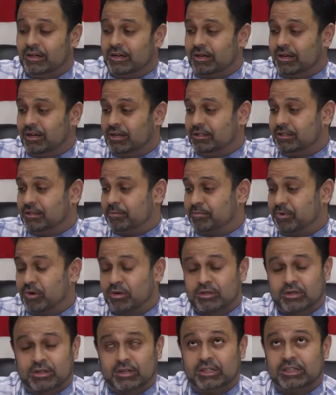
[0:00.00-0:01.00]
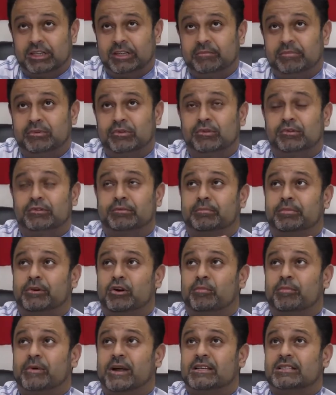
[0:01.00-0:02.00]
the Brooklyn
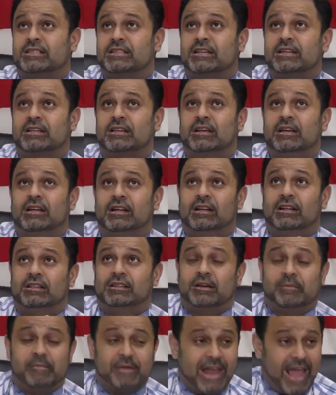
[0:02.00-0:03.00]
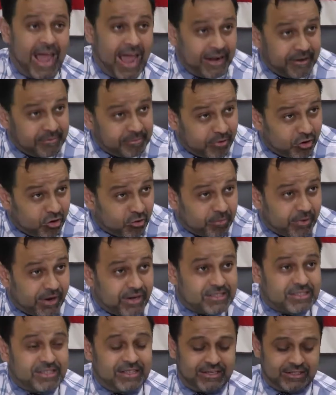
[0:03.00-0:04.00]
borough president, the Manhattan borough
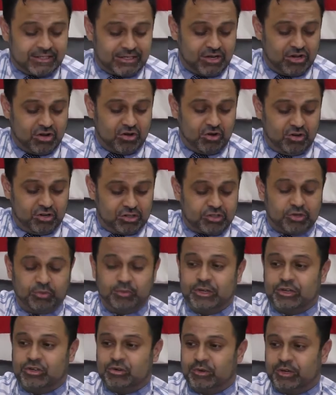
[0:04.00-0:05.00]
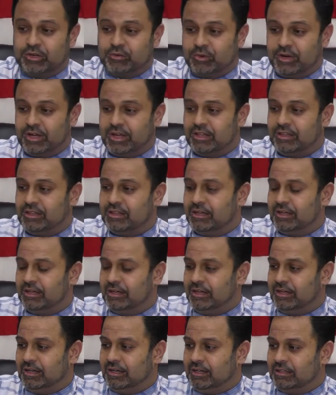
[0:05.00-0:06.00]
president. Also, we do it with
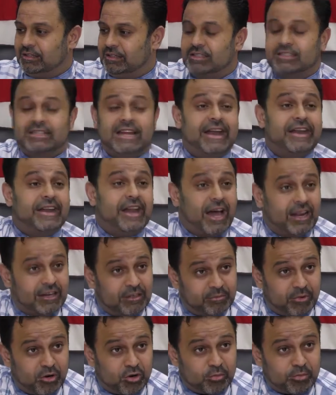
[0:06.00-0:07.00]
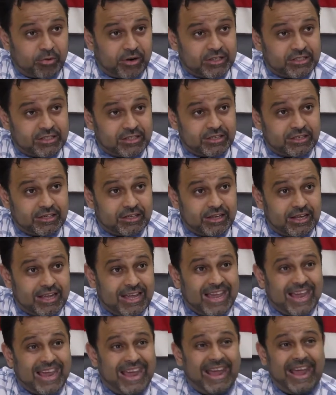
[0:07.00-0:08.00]
the Staten Island borough president.
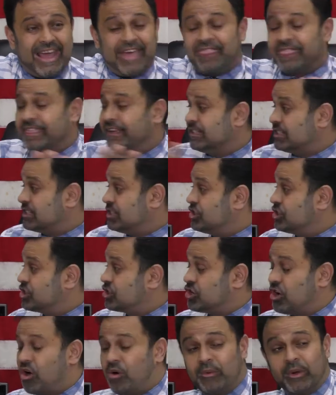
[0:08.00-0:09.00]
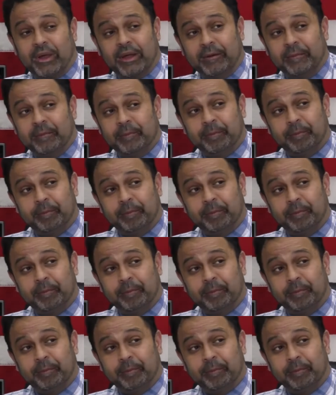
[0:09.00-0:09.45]
And this is showing